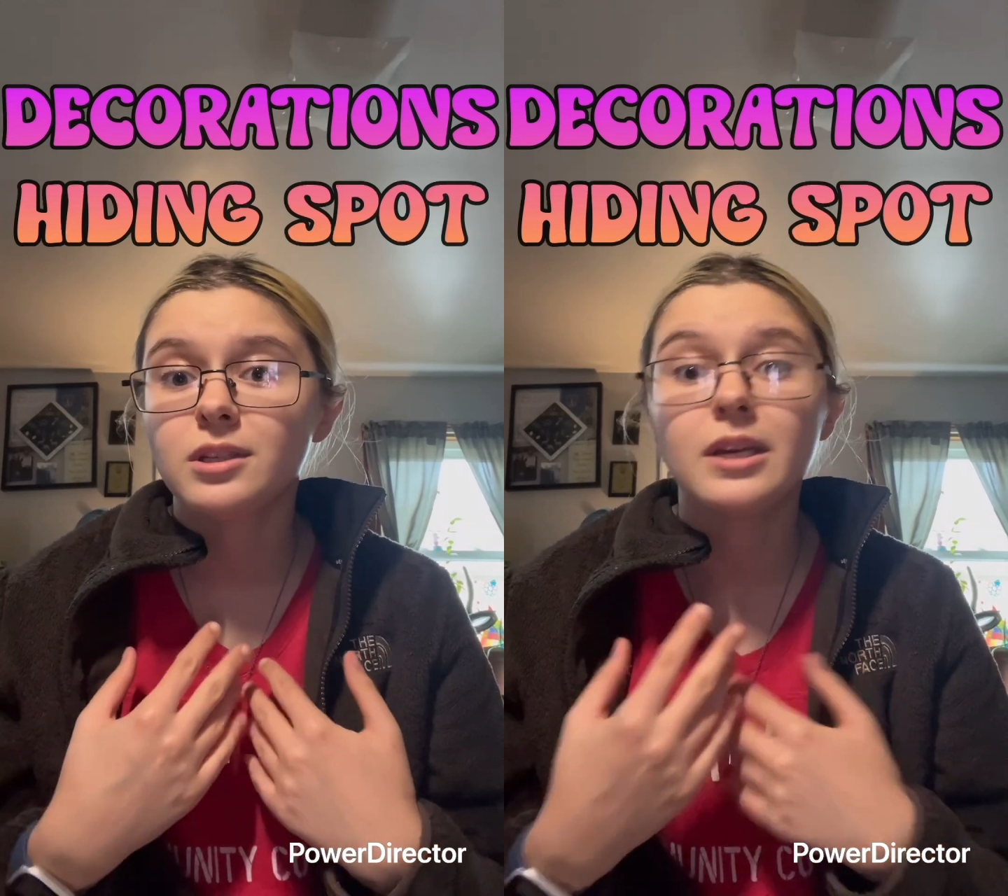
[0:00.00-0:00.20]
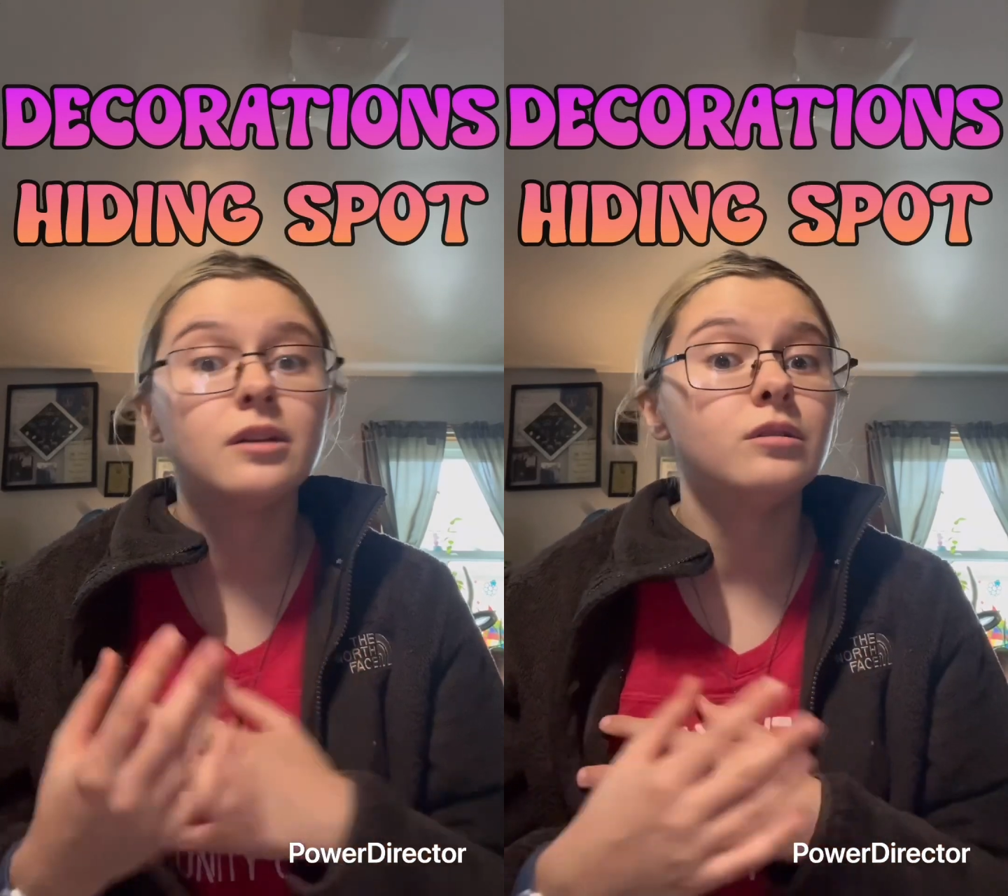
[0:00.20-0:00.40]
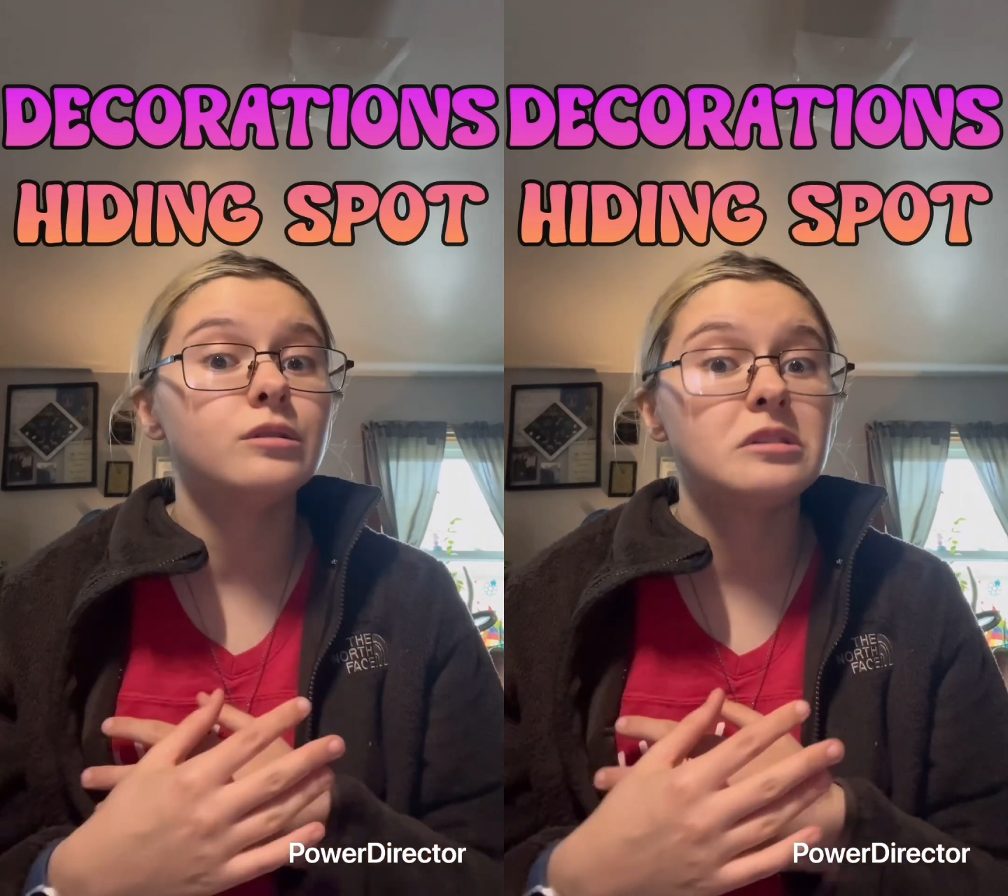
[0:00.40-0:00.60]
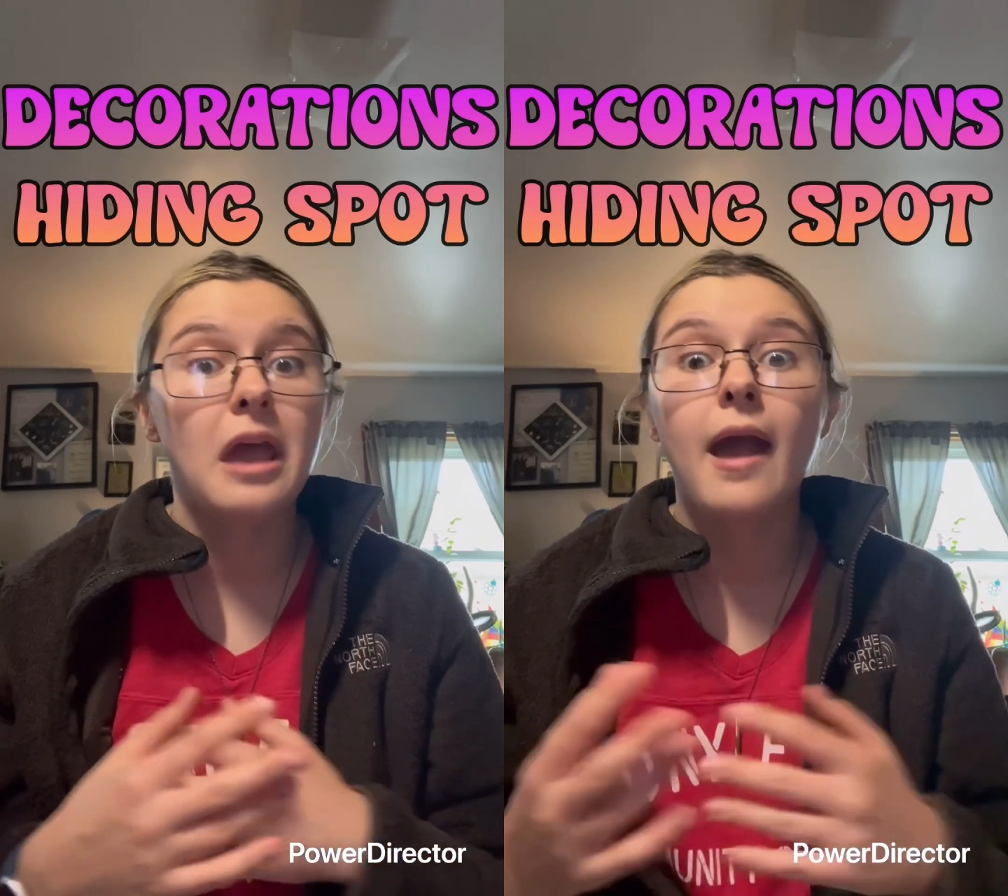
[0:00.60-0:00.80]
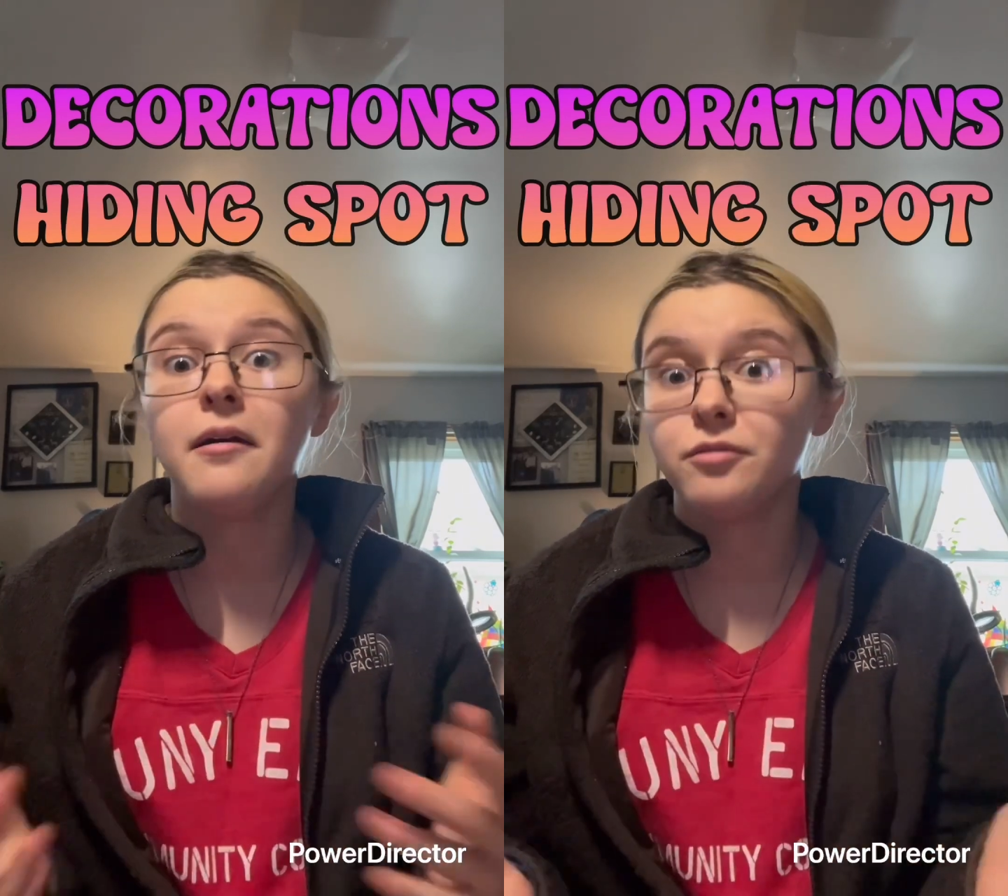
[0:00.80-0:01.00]
kills
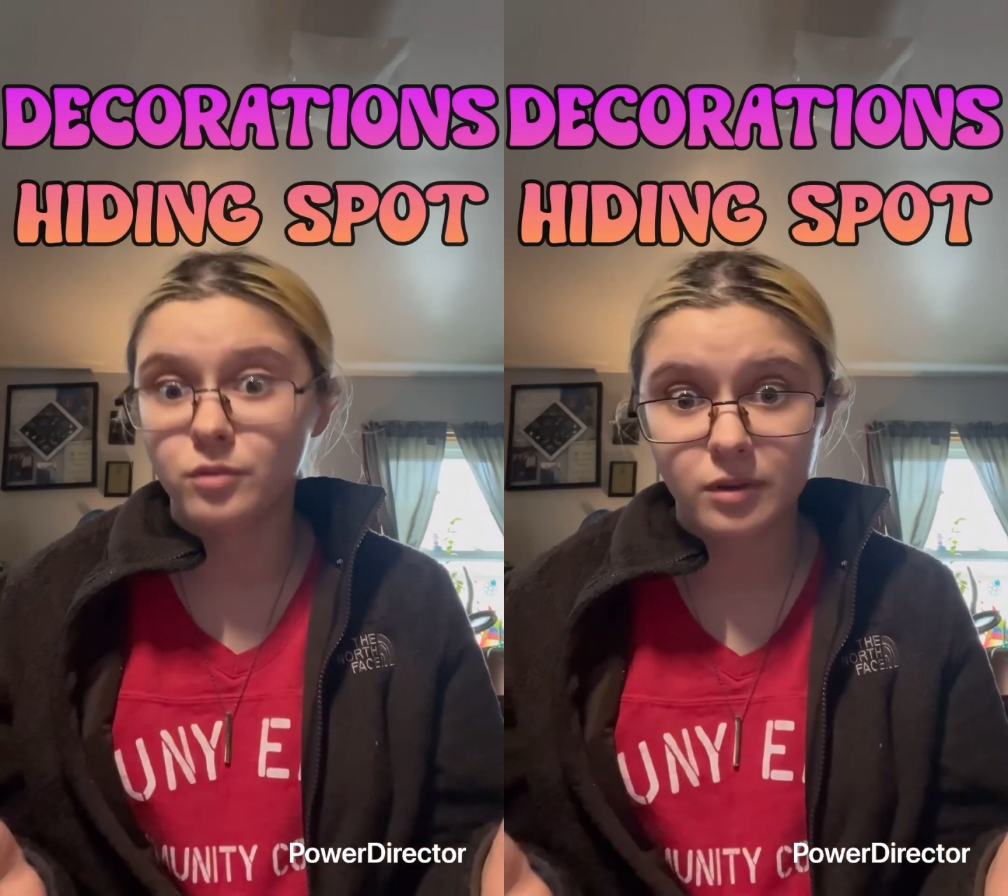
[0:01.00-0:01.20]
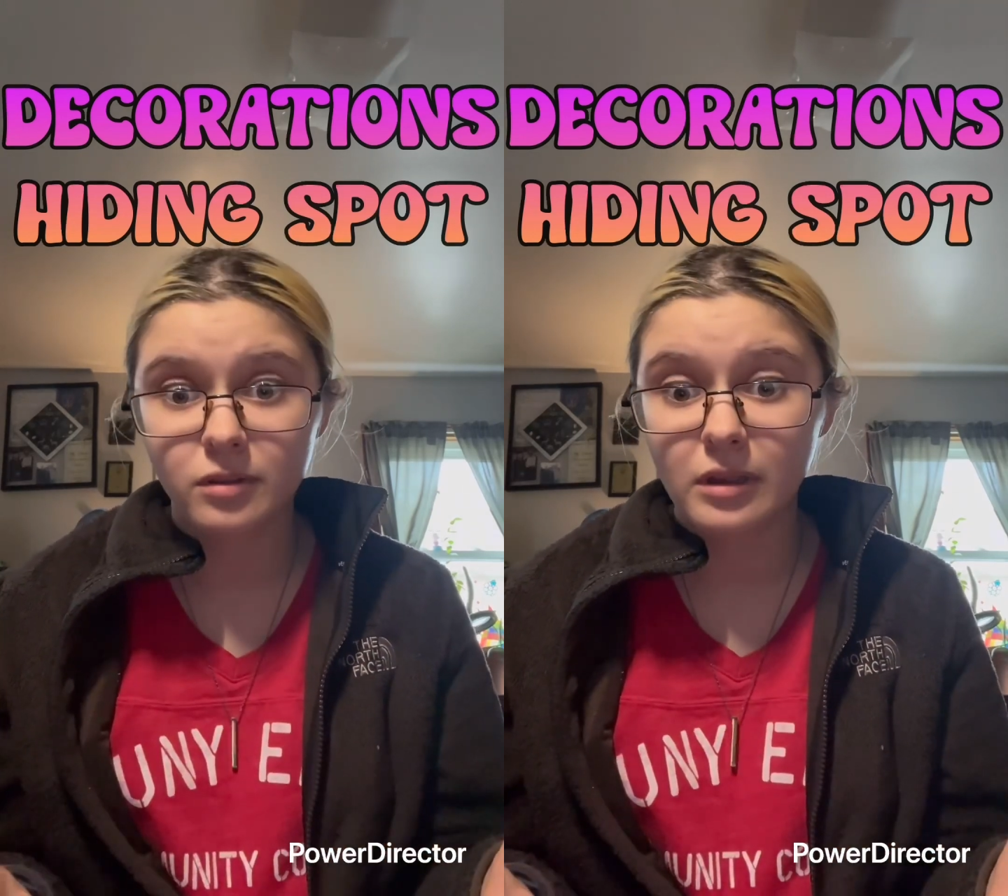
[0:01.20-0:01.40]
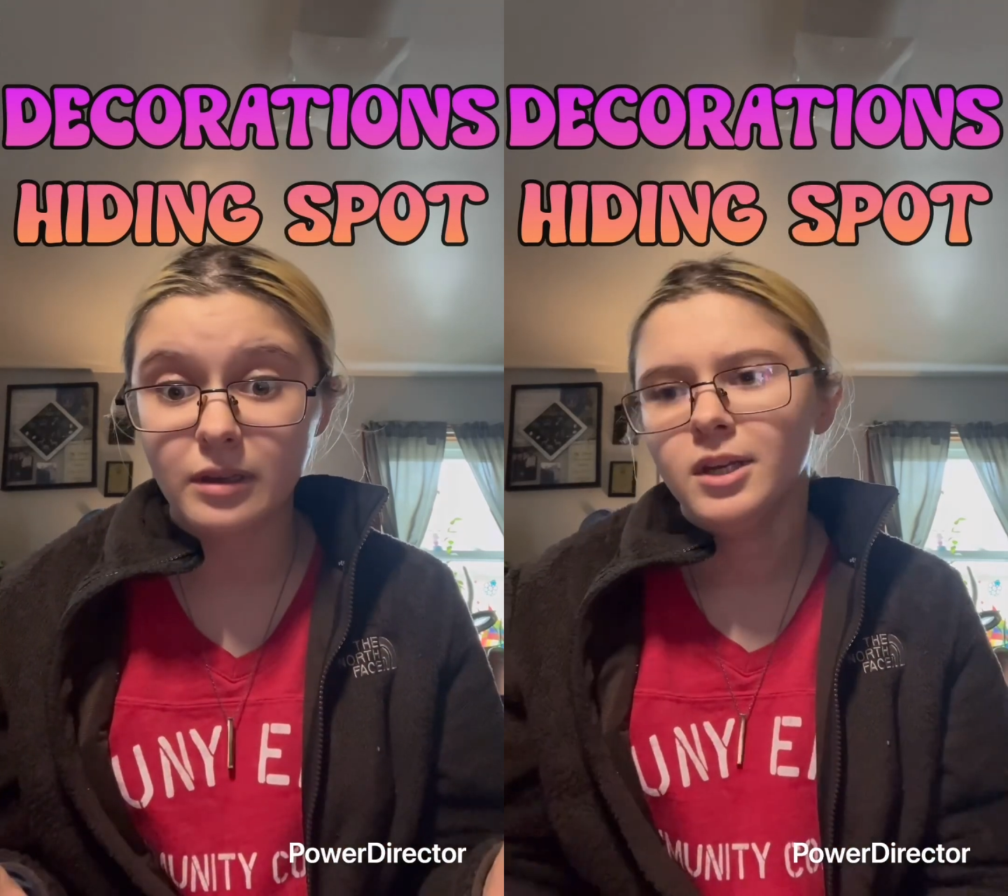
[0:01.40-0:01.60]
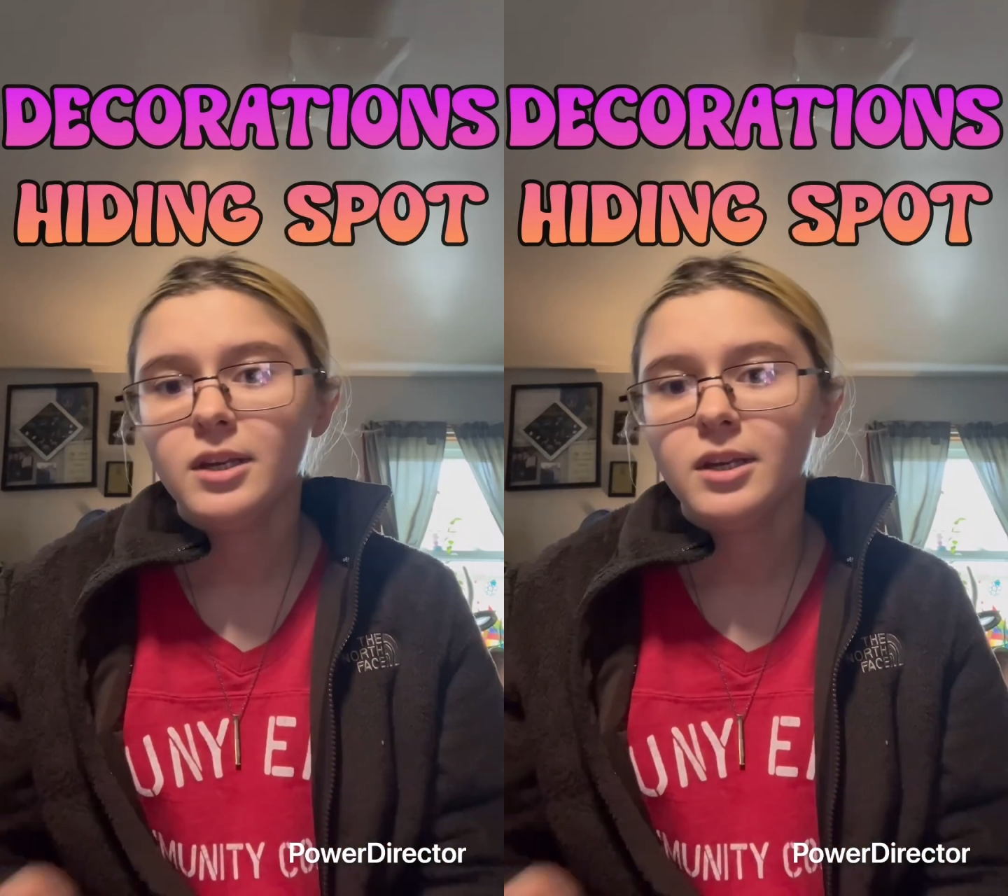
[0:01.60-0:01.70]
everything.